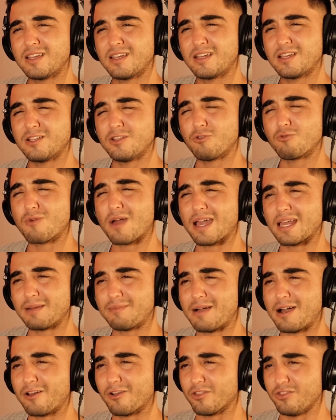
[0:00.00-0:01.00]
the right
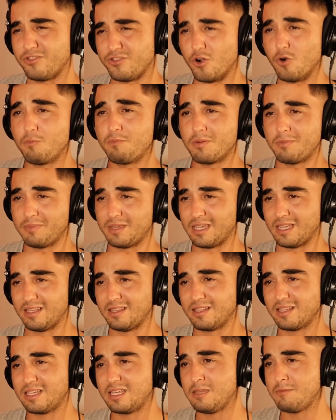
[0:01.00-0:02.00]
amount of dopamine to
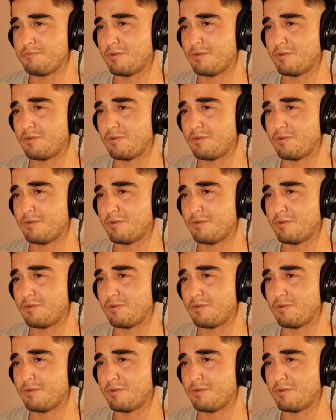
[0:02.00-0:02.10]
keep